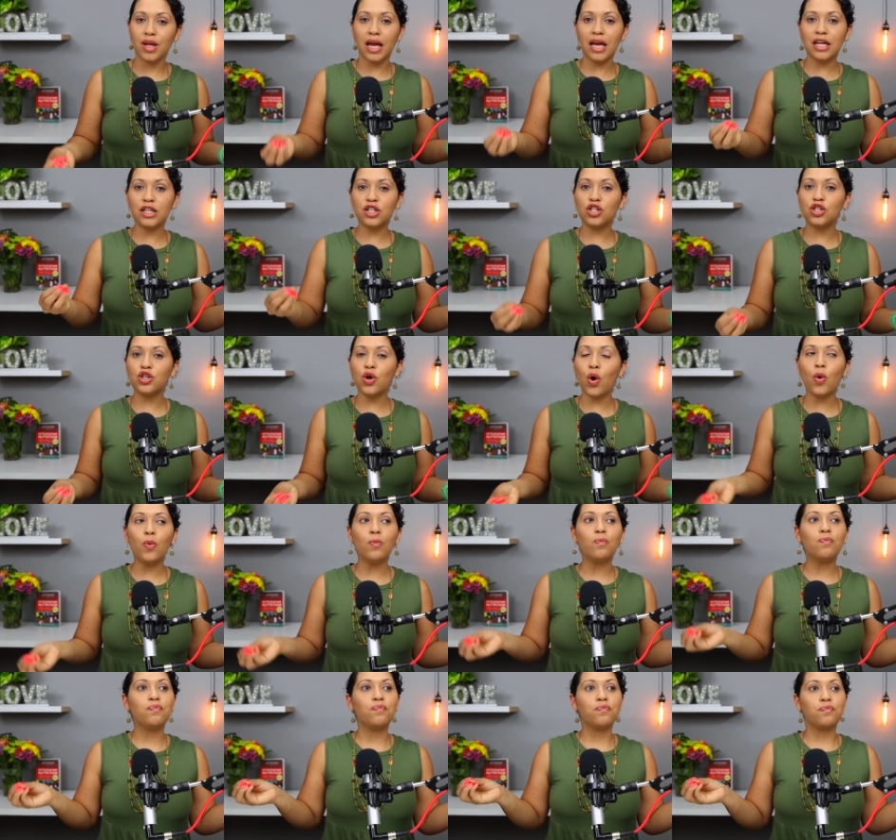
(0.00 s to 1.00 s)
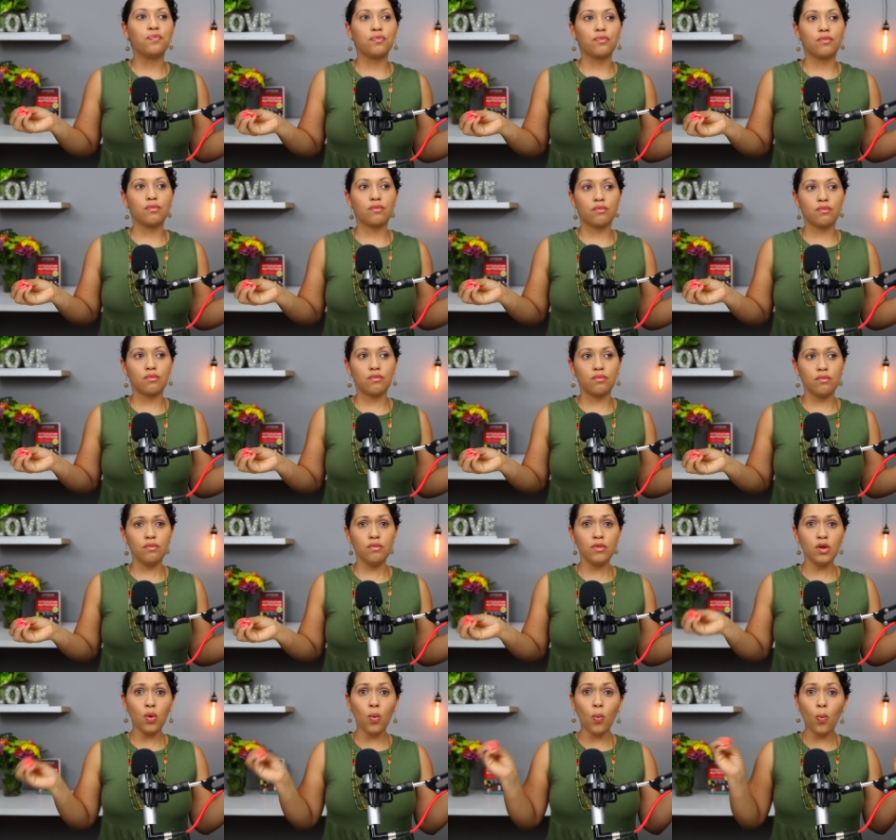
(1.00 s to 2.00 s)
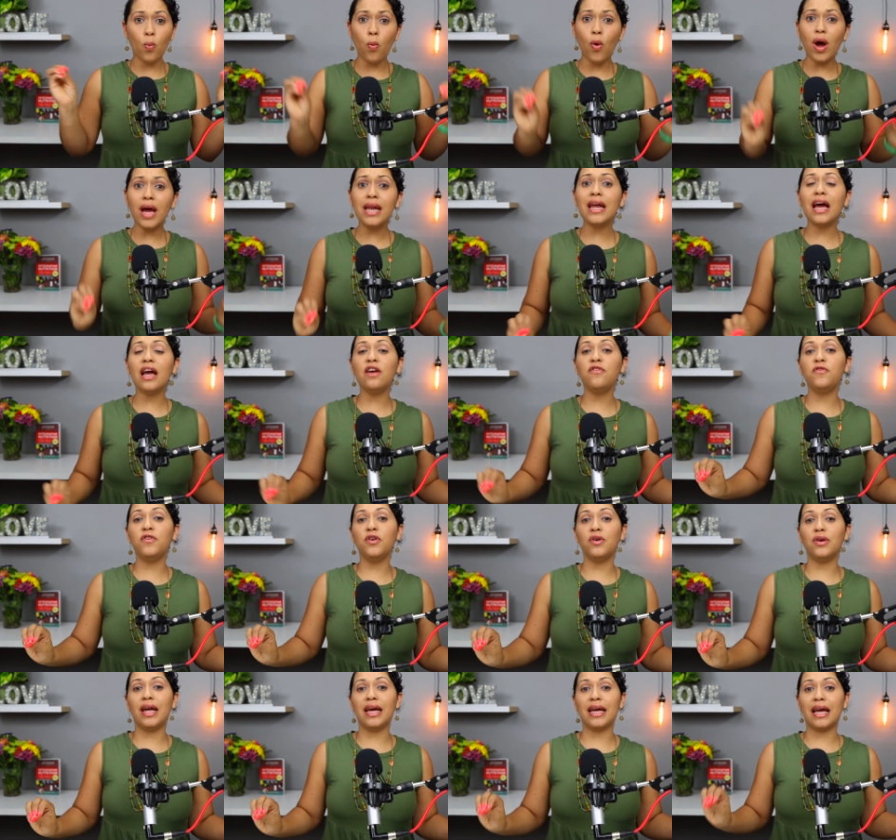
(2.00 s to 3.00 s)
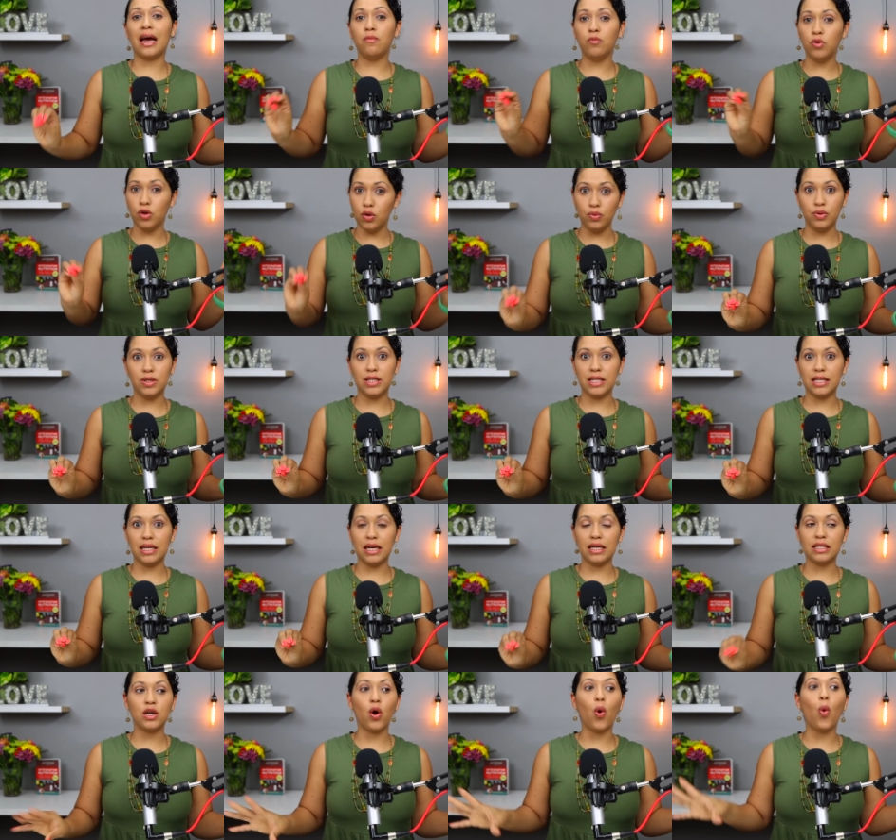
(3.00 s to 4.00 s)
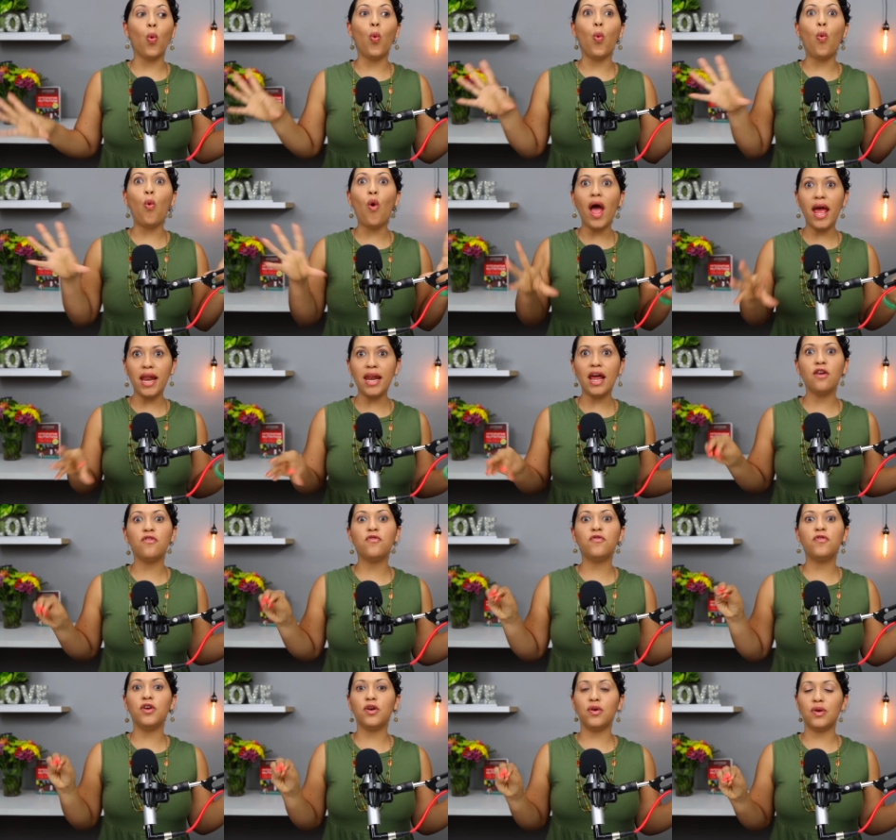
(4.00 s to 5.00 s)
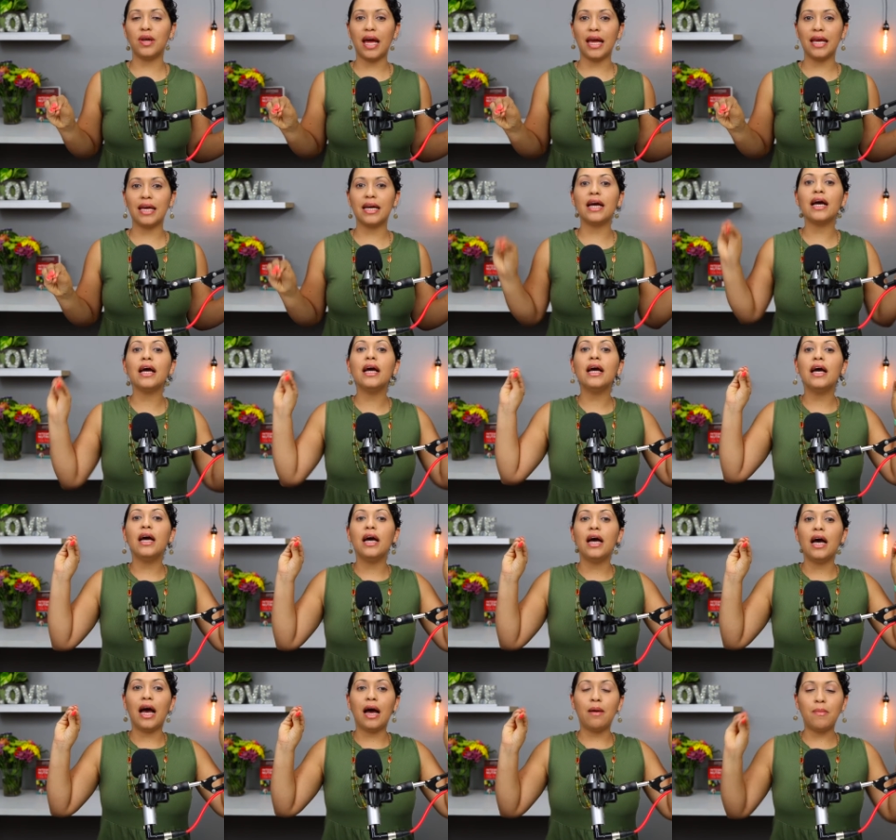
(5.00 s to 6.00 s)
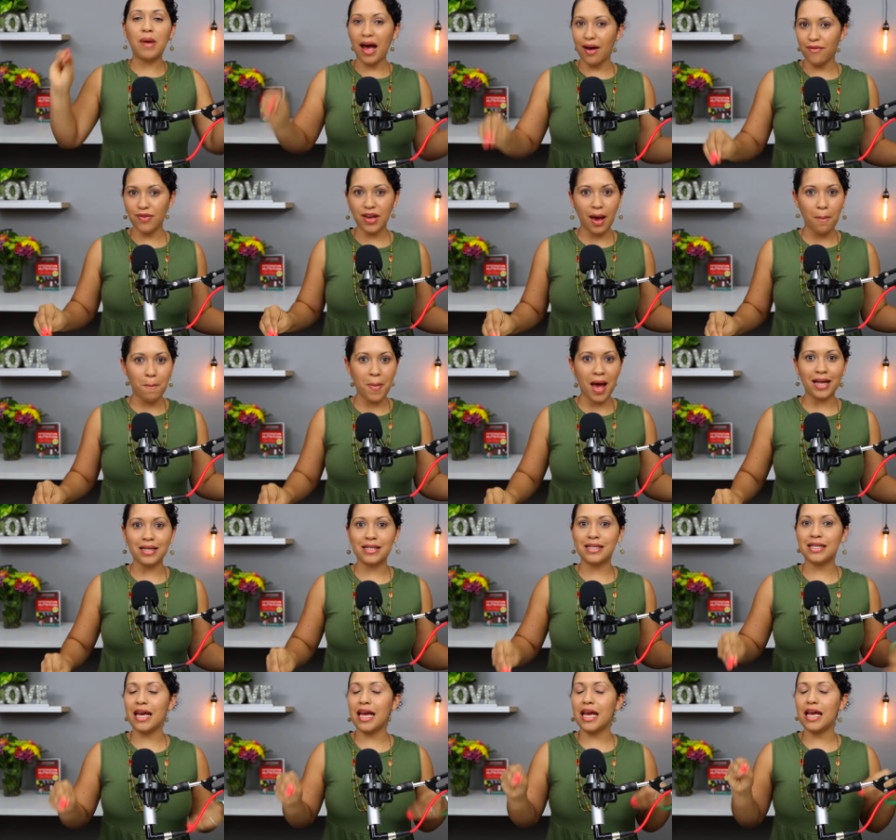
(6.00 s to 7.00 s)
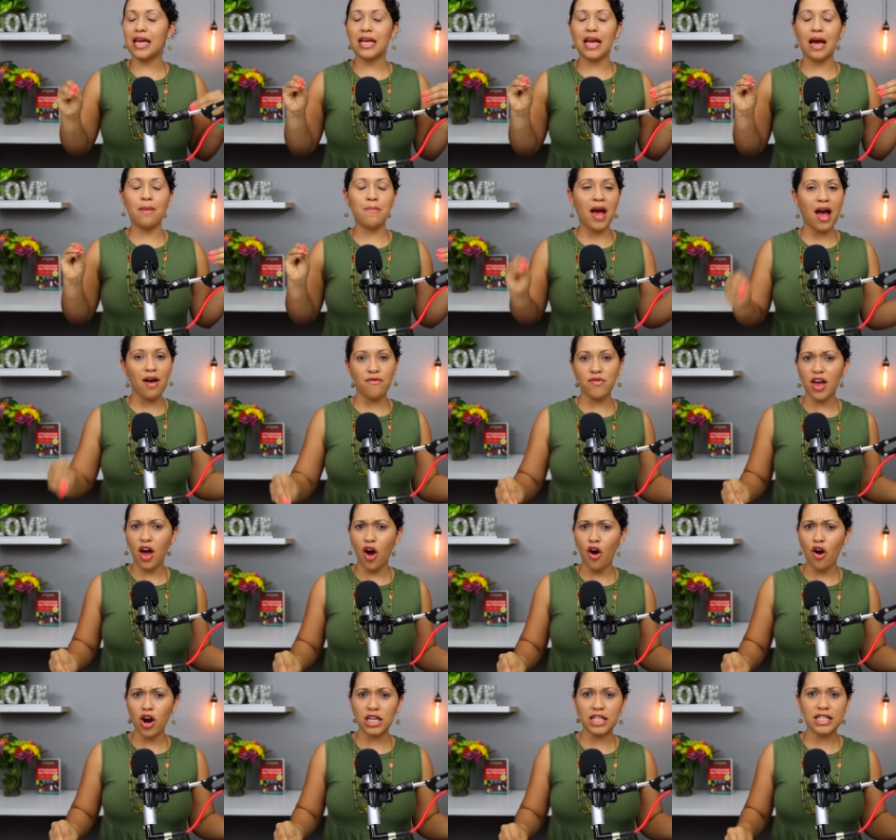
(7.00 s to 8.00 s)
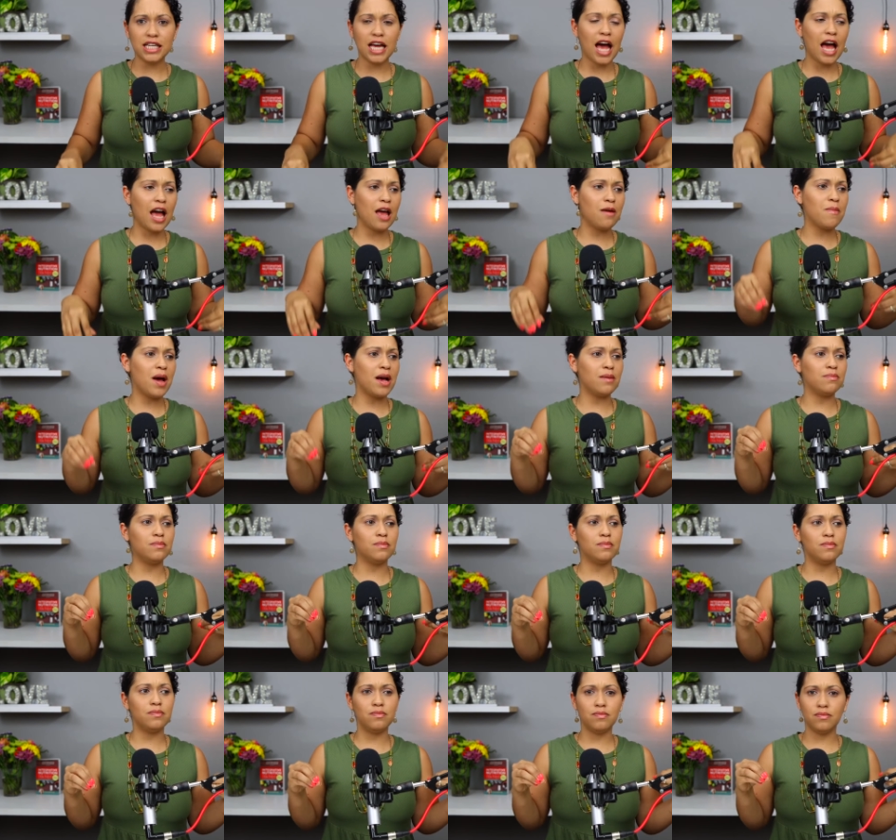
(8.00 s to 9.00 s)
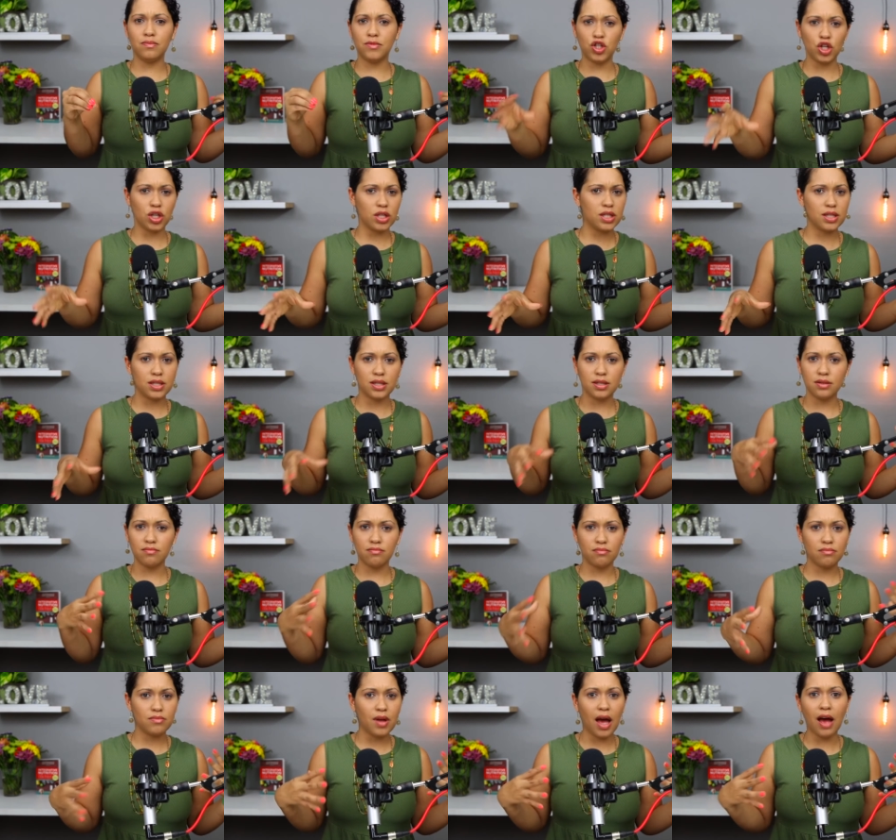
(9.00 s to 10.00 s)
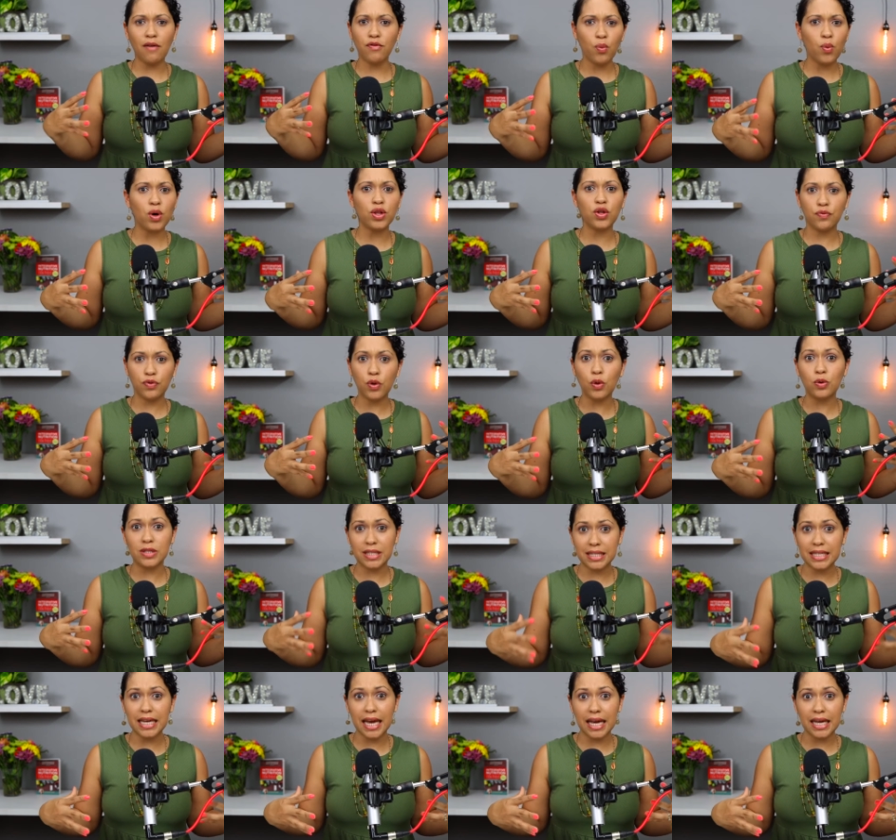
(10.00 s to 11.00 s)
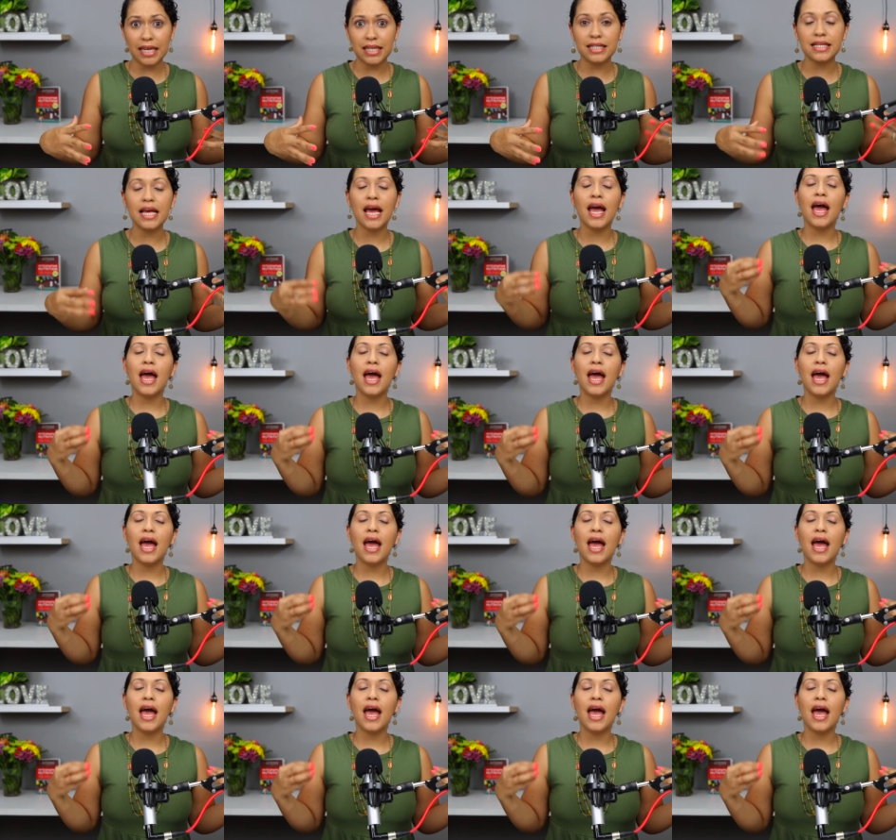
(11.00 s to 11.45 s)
And so when I feel like I'm losing it, when I feel like I'm having a bad day, I'm having a hard time, I'm just having one of those days,